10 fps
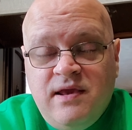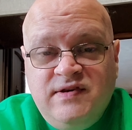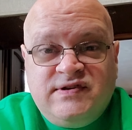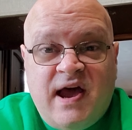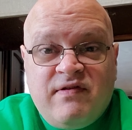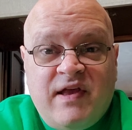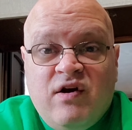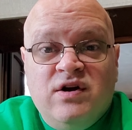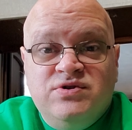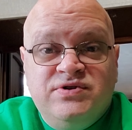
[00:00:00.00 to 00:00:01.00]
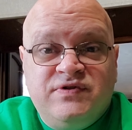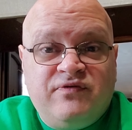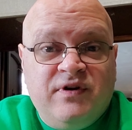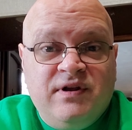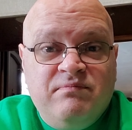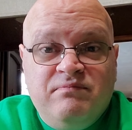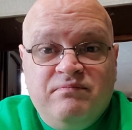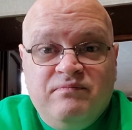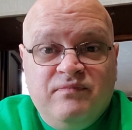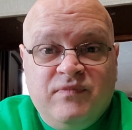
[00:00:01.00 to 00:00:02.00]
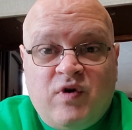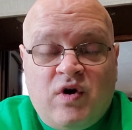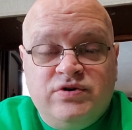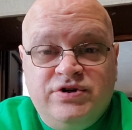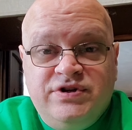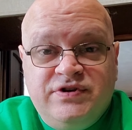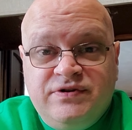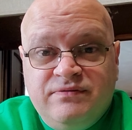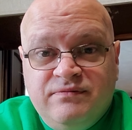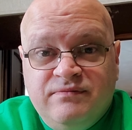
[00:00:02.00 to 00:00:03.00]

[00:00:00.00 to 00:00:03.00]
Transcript: he's got like hundreds of freaking cartridges.